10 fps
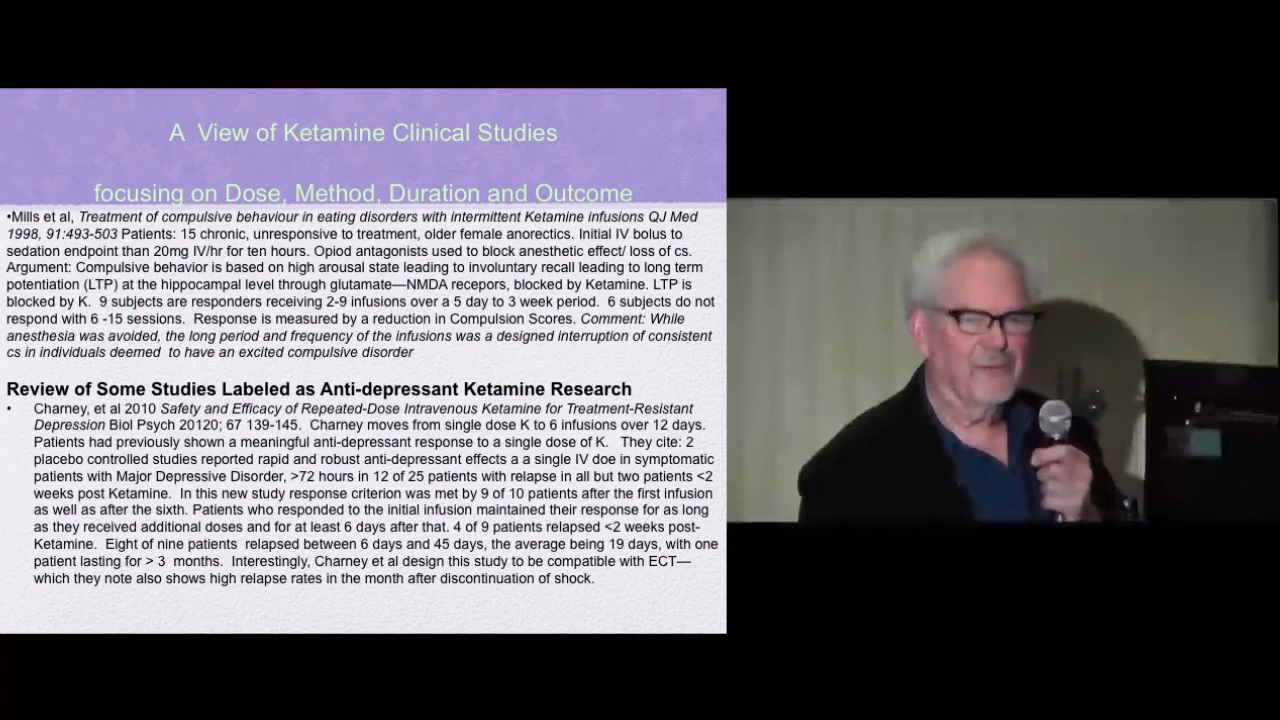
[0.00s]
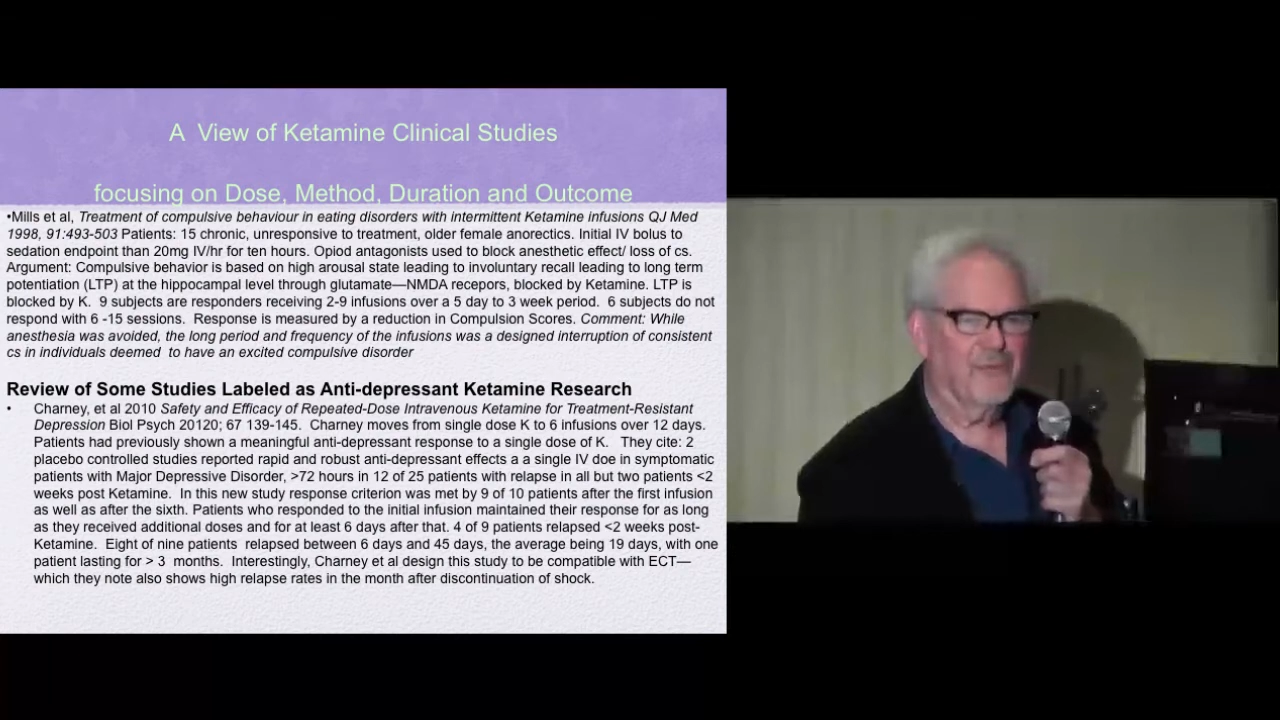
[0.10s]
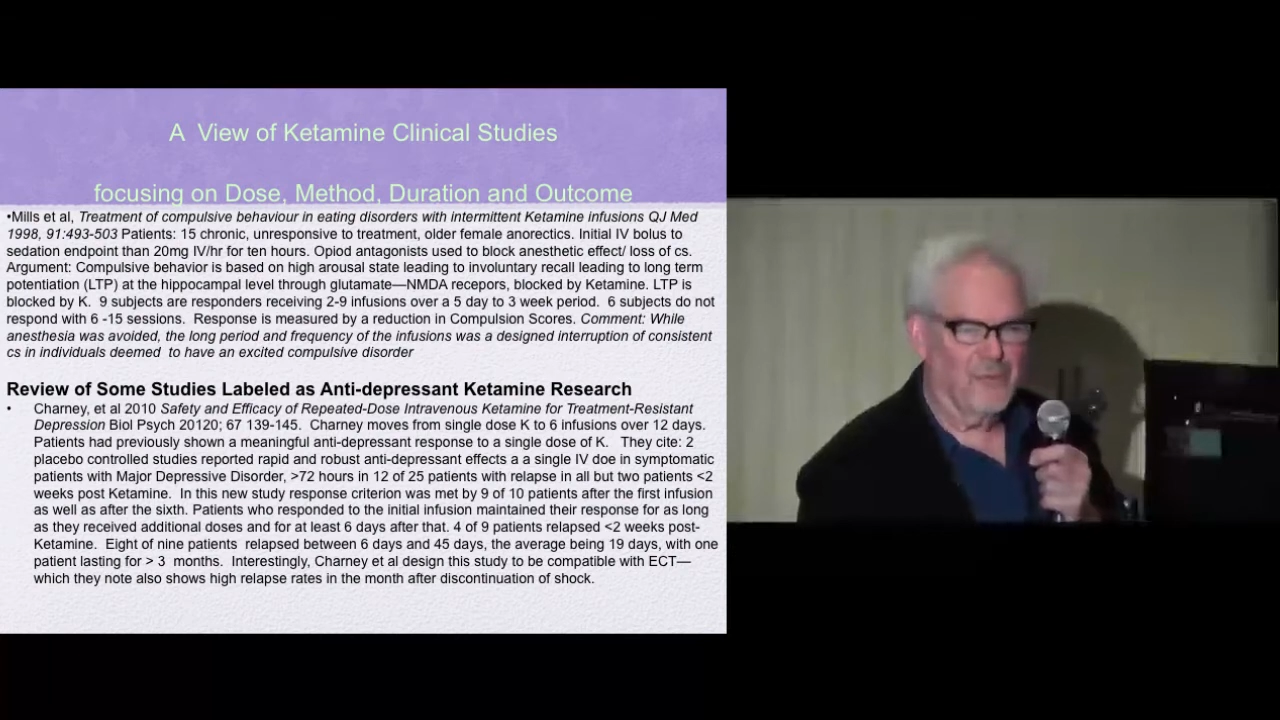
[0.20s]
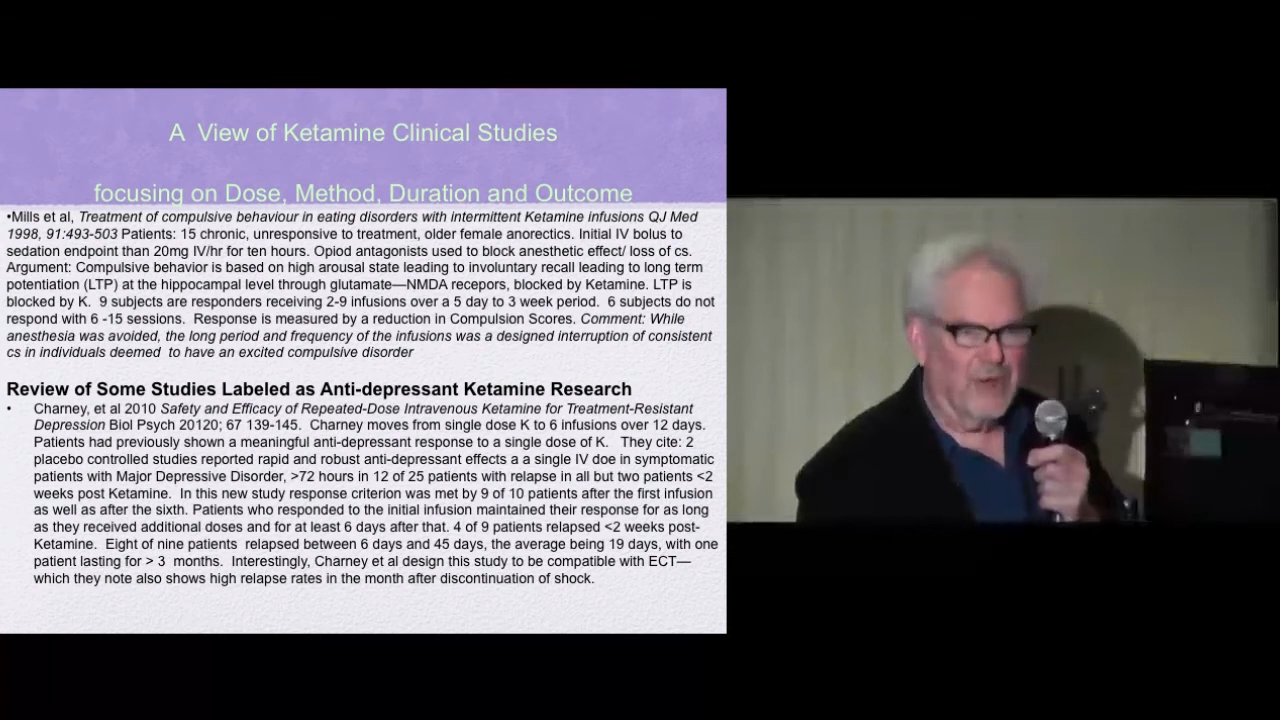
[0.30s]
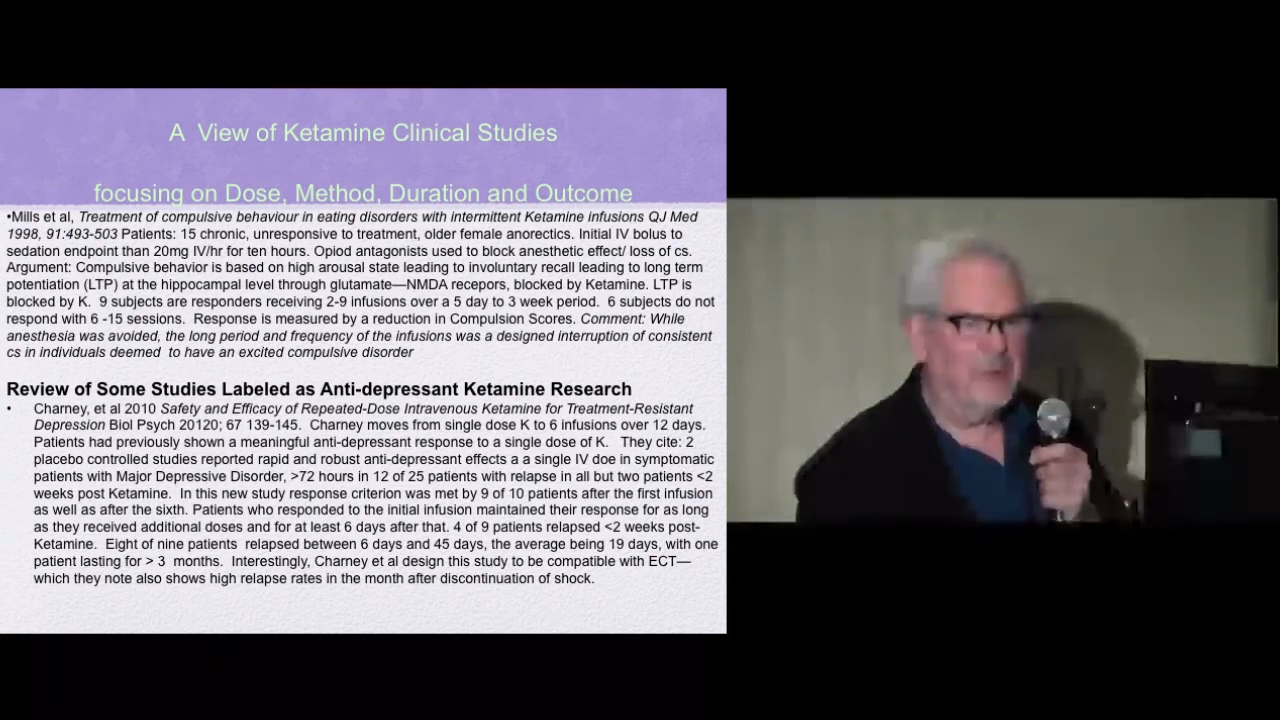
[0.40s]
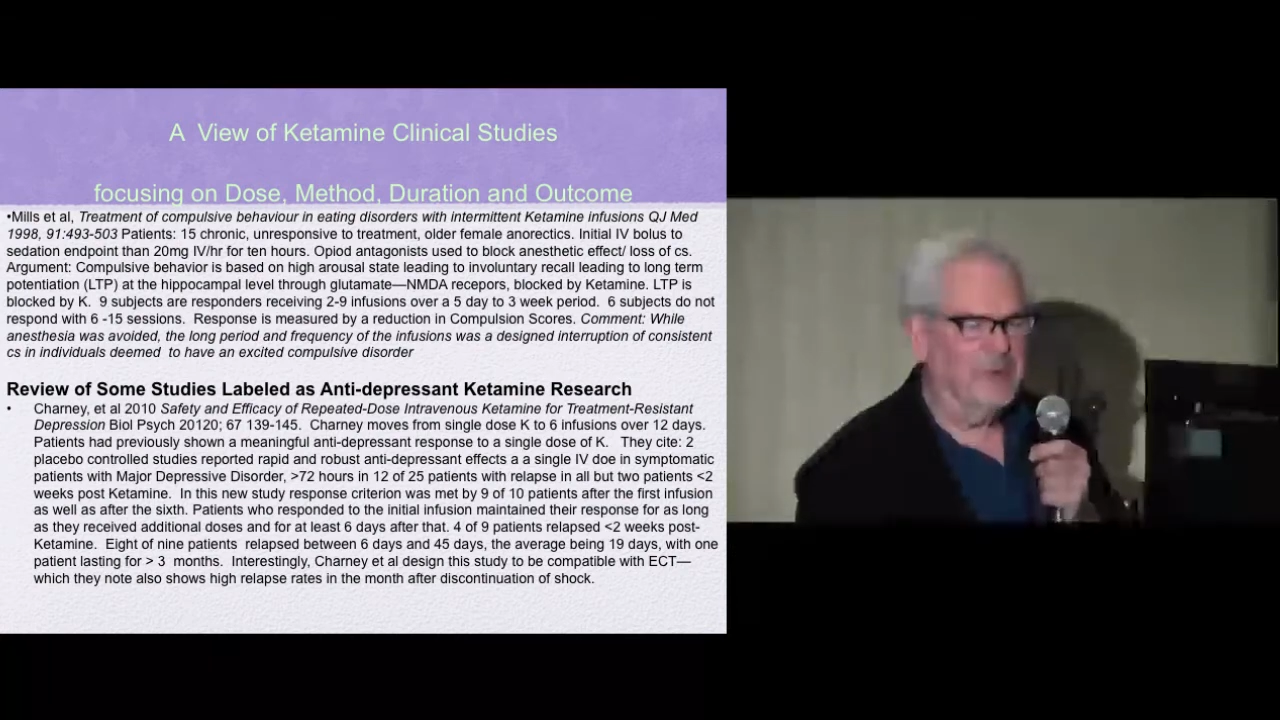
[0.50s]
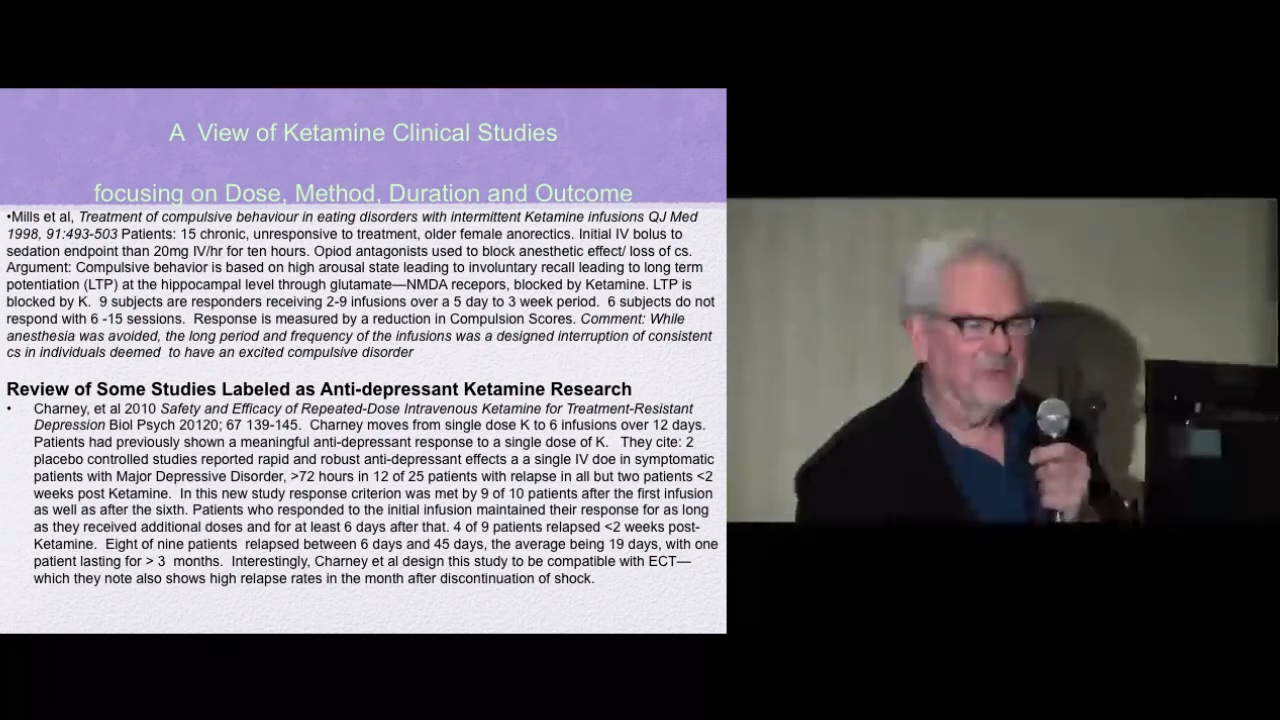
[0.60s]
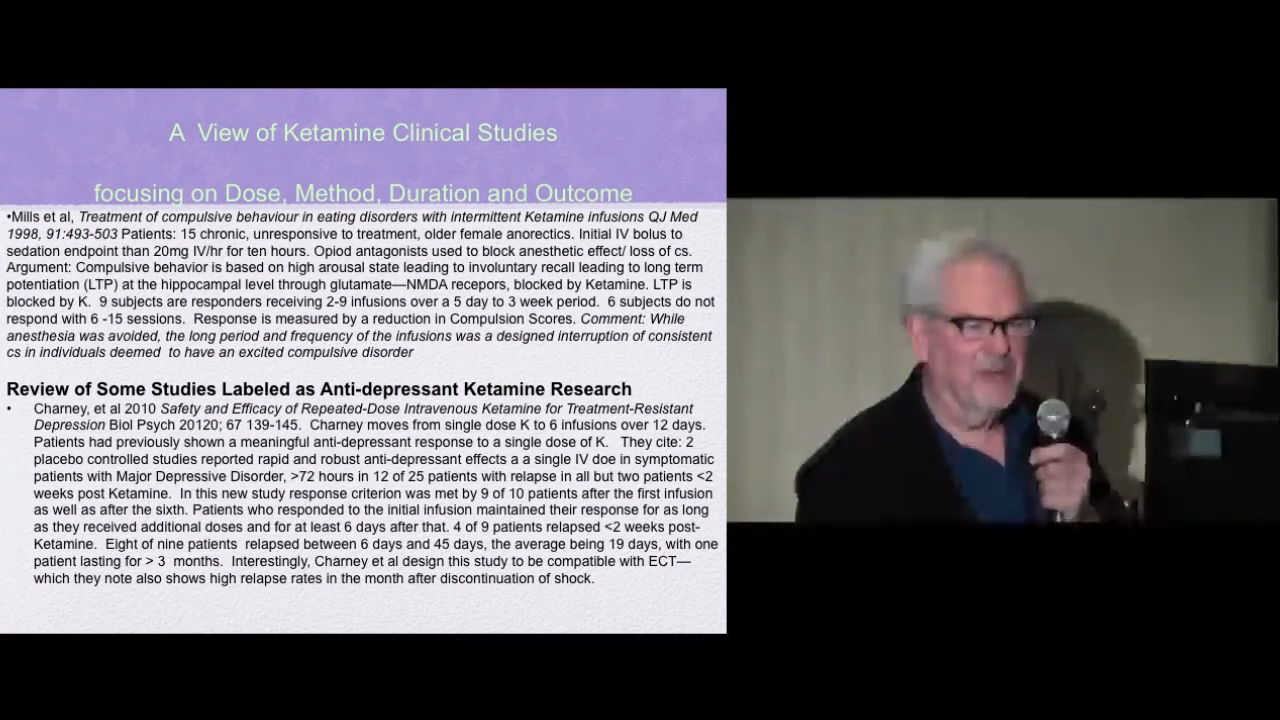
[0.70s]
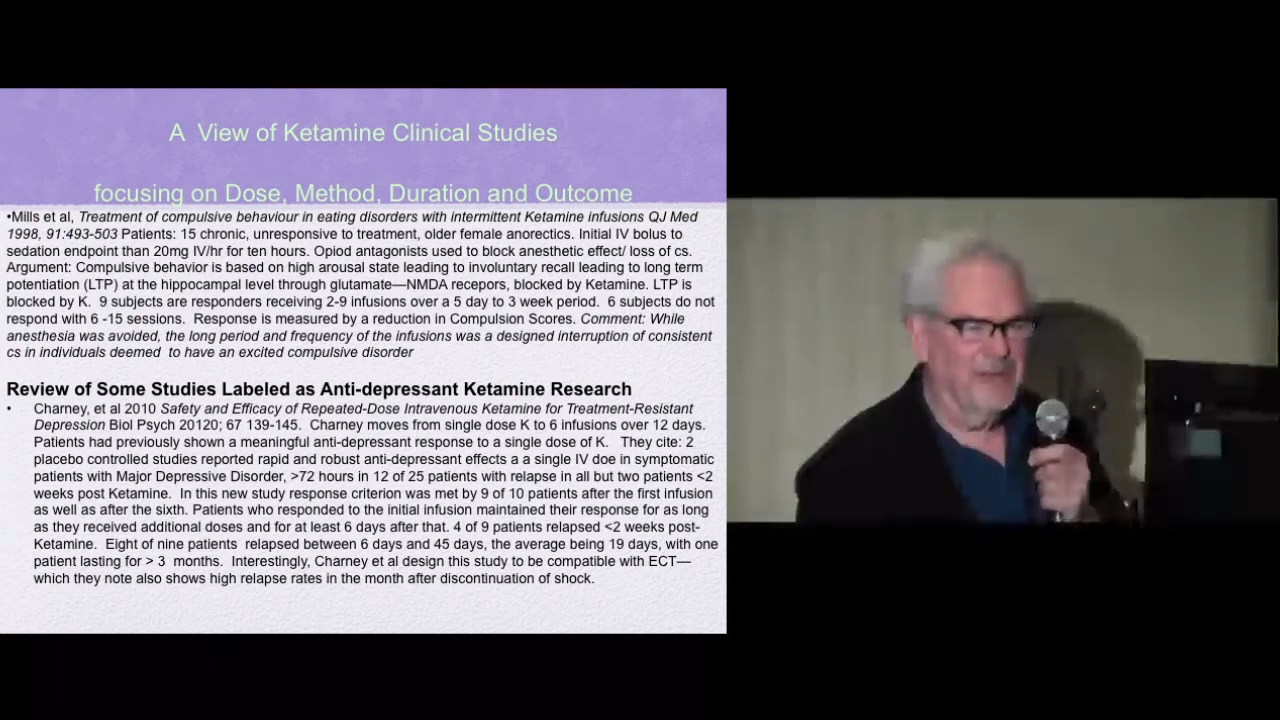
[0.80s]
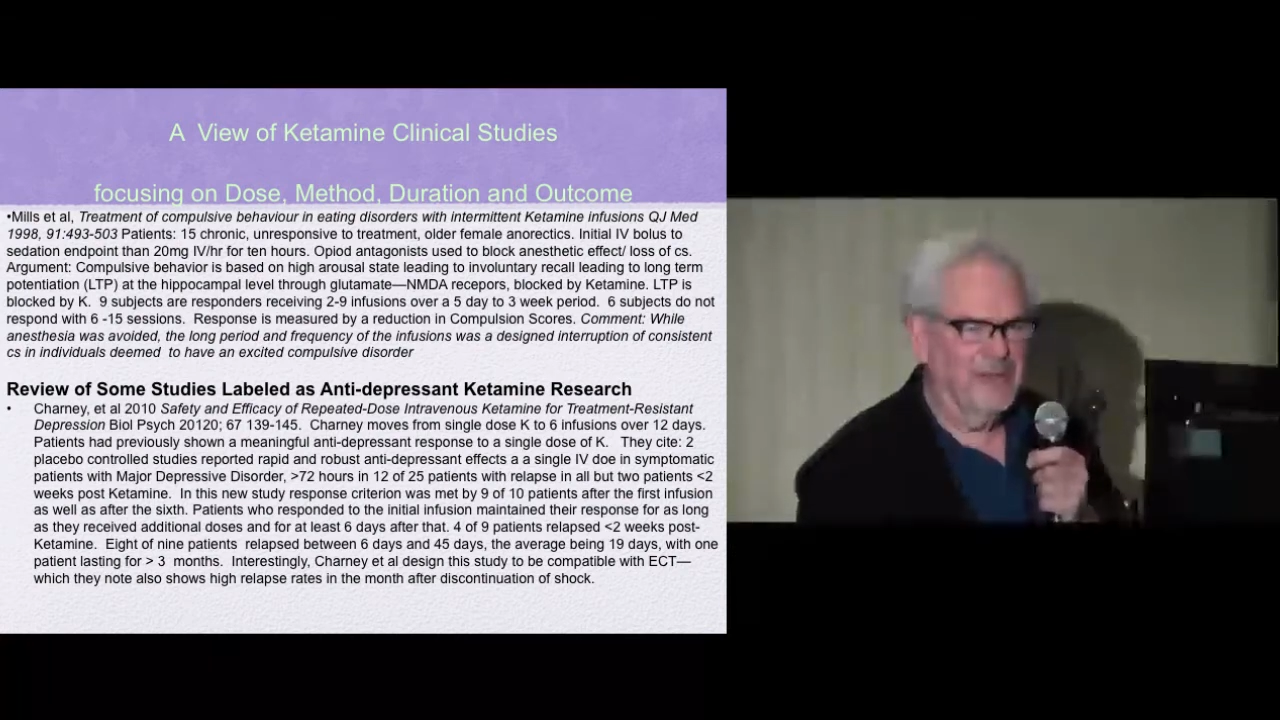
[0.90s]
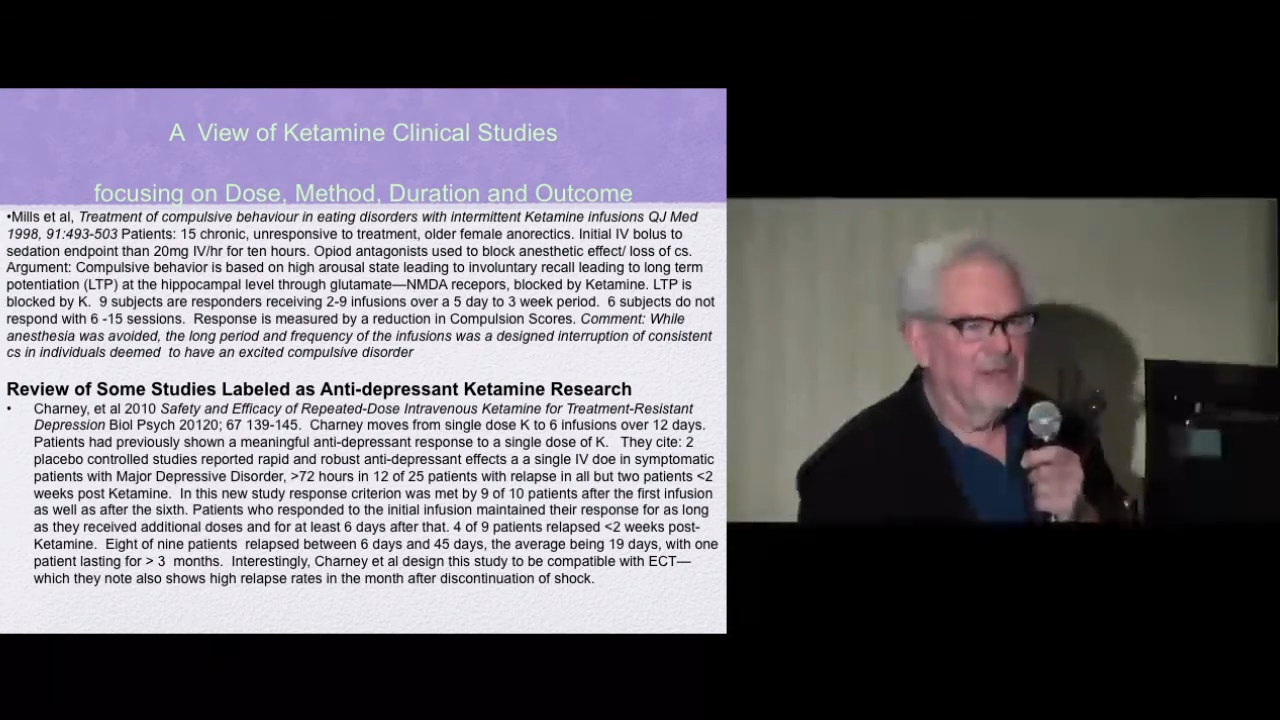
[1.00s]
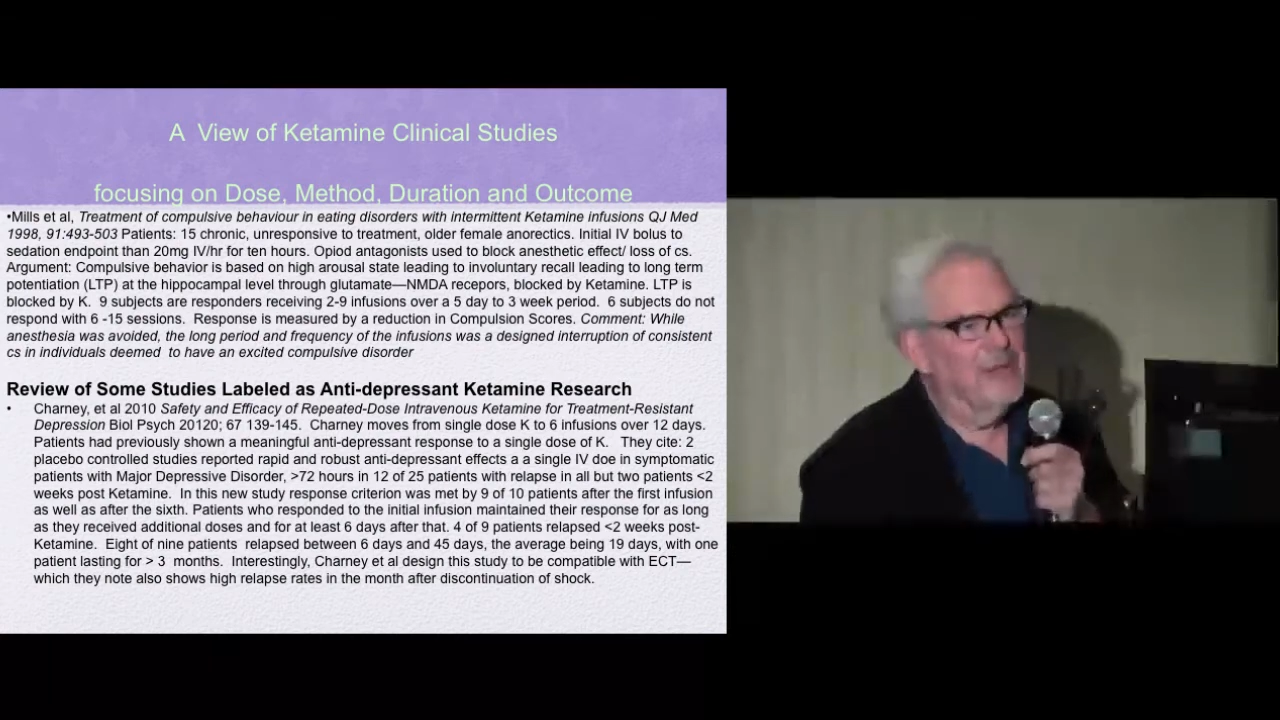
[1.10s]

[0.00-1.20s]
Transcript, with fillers: frequently.